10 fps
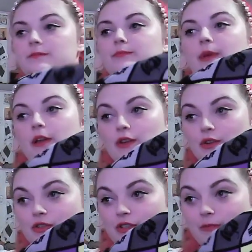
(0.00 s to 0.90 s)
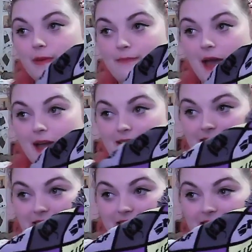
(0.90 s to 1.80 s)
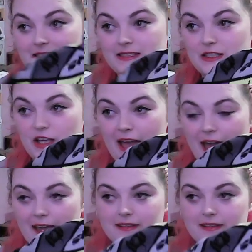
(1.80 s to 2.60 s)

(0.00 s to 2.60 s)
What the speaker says: But Good to Be Bad hat.